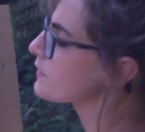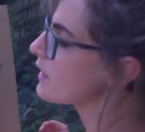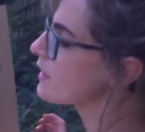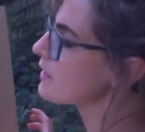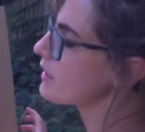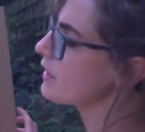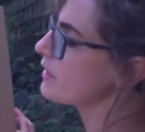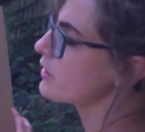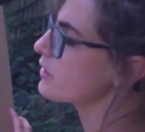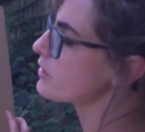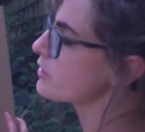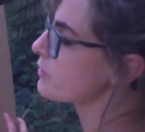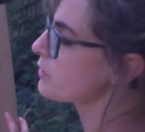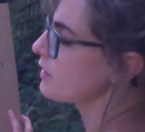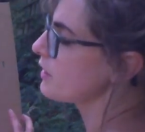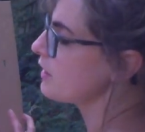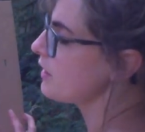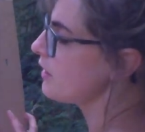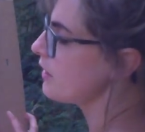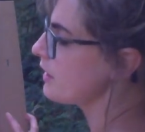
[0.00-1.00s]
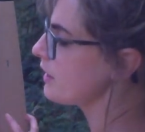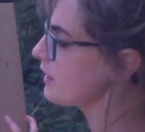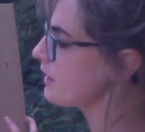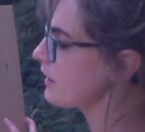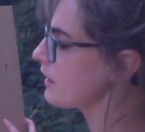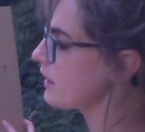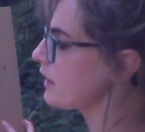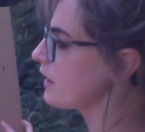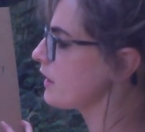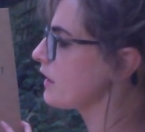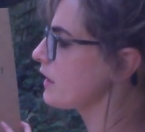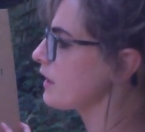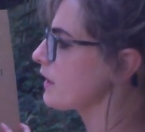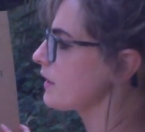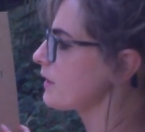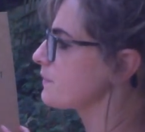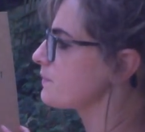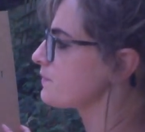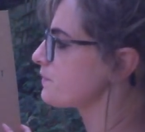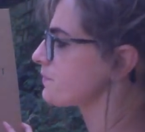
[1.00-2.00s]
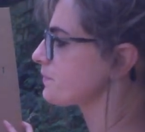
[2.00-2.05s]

and then you could do a line here.